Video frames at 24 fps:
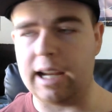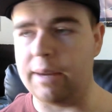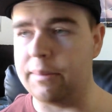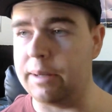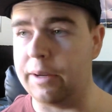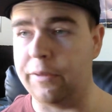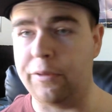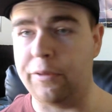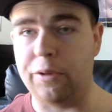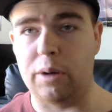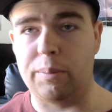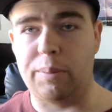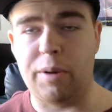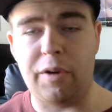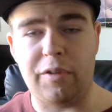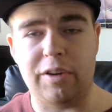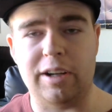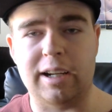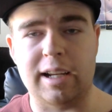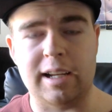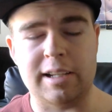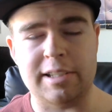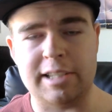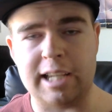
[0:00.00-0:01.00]
I mean, for a
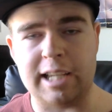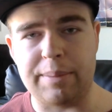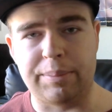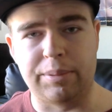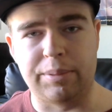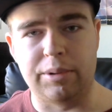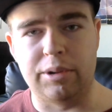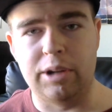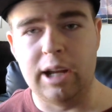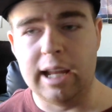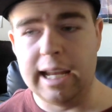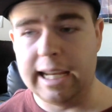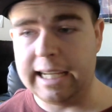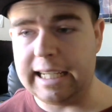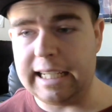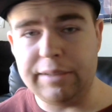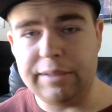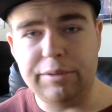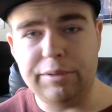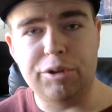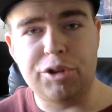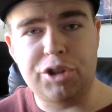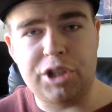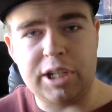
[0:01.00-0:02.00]
perfect example,
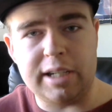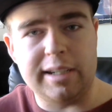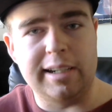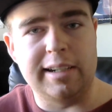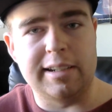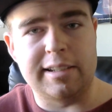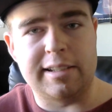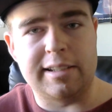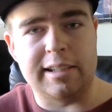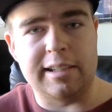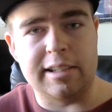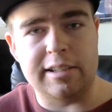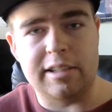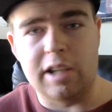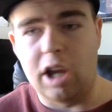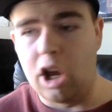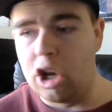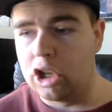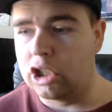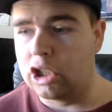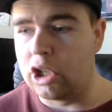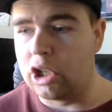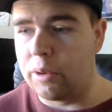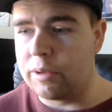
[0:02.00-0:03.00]
Evil Geniuses
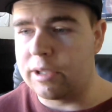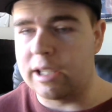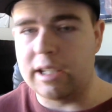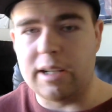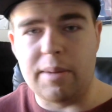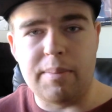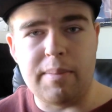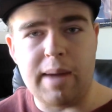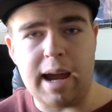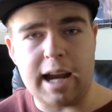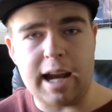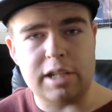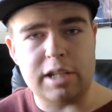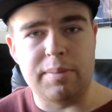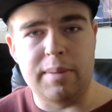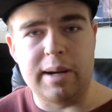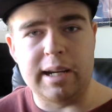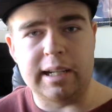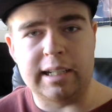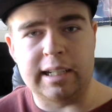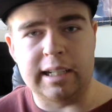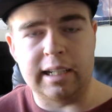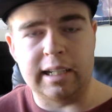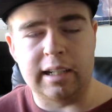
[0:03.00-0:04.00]
goes into
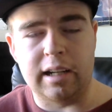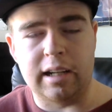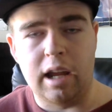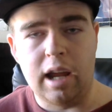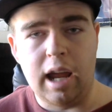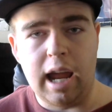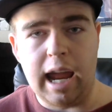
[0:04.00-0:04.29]
matchmaking,